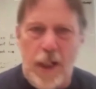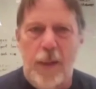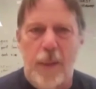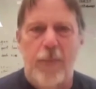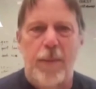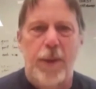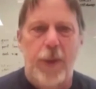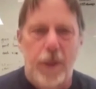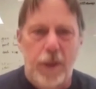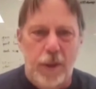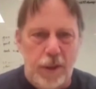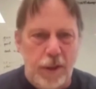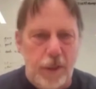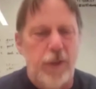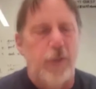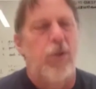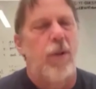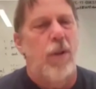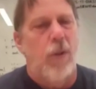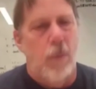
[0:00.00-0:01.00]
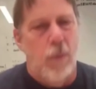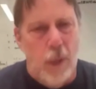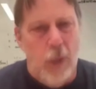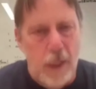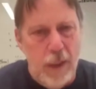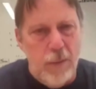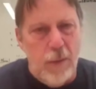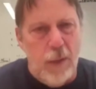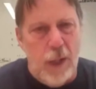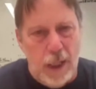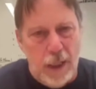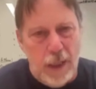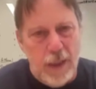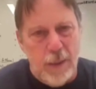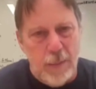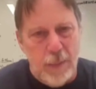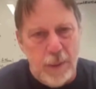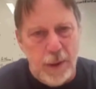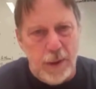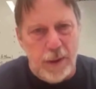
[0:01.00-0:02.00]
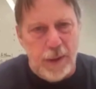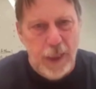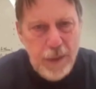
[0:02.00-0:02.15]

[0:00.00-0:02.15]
computer to a 1-watt computer.